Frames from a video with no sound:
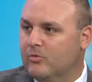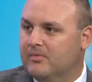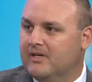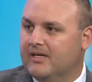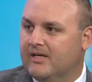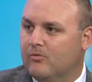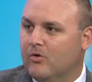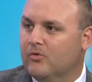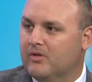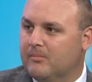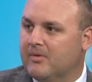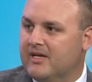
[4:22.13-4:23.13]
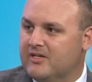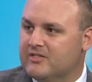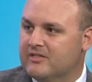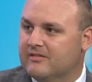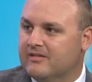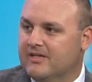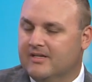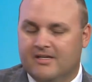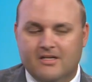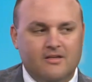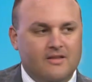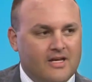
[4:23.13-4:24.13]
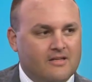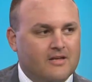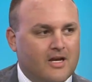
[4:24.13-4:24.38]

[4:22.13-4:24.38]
we'll be enrolling patients into that